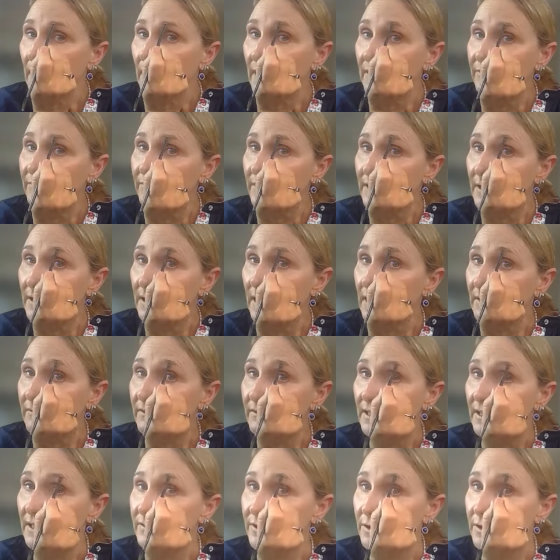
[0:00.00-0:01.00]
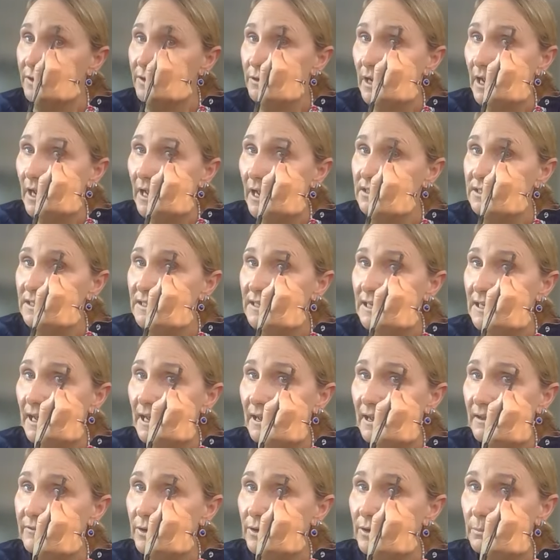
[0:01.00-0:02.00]
Even if you
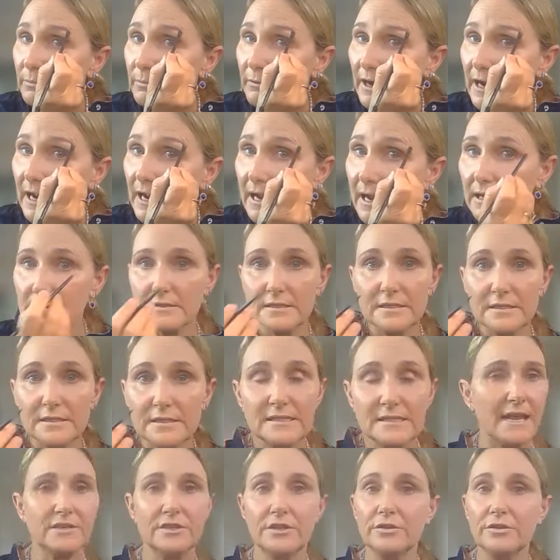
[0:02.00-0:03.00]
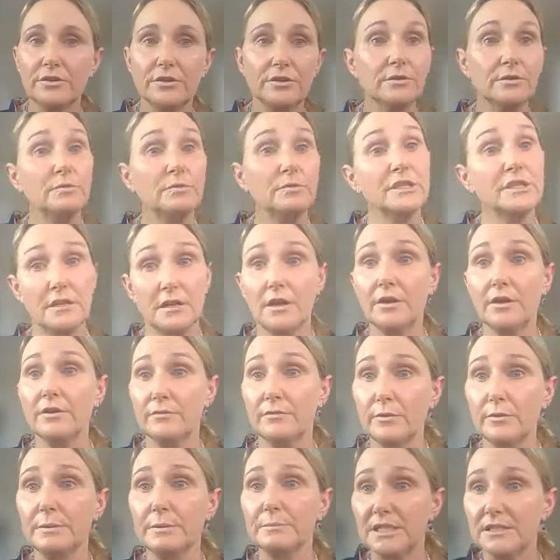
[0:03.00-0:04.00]
actually have your brows tattooed, which a
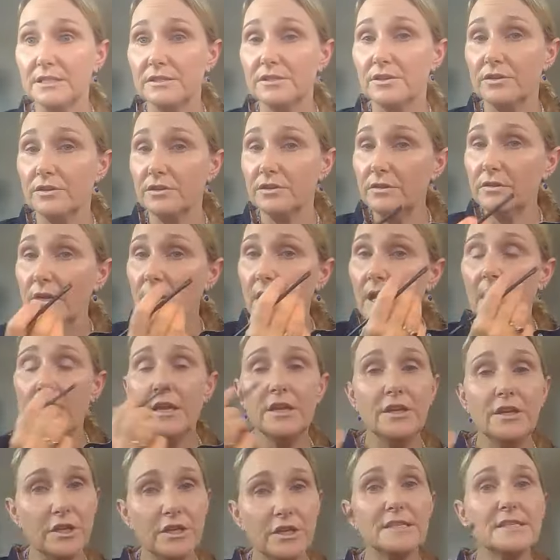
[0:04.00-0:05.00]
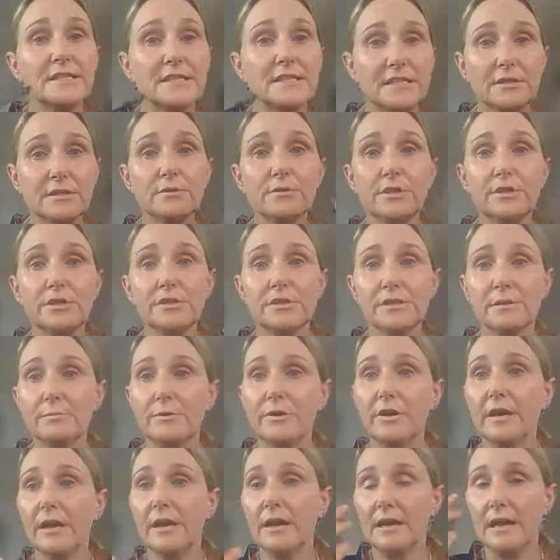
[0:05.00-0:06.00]
lot of women do, you can still use a
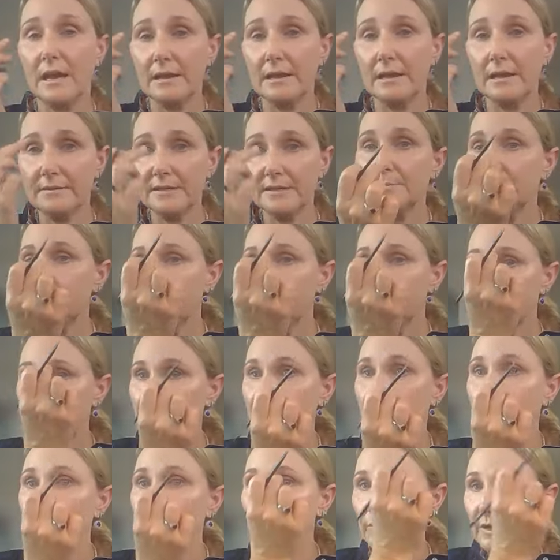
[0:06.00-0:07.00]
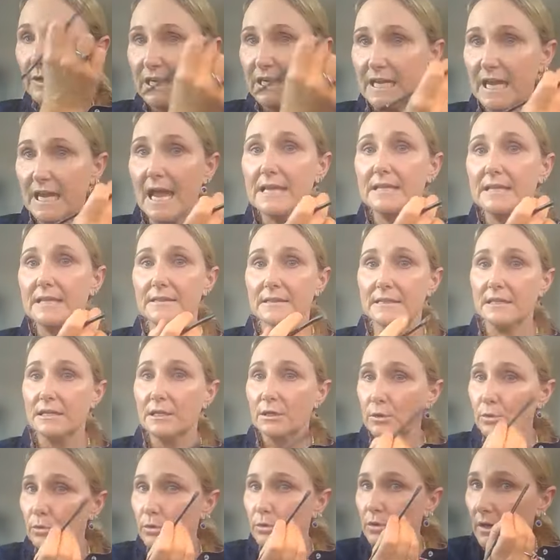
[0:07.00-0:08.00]
product like this to create the
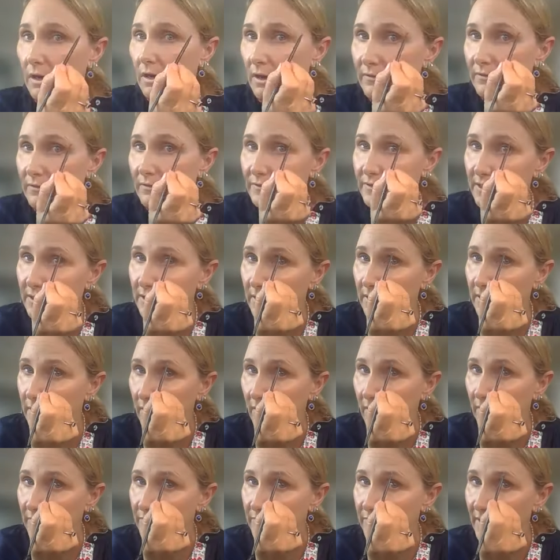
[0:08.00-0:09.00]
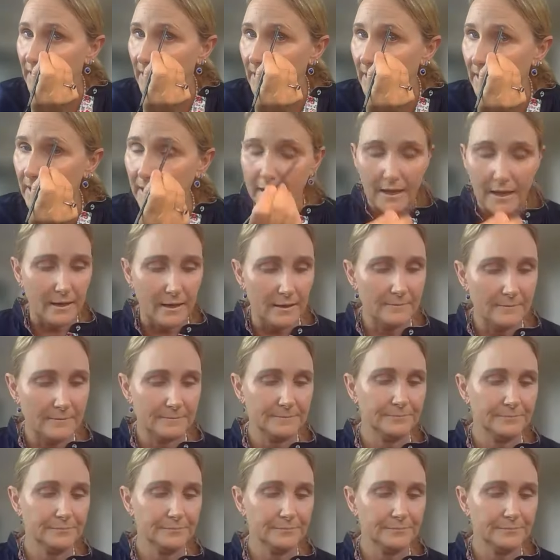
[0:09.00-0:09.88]
look of the hair.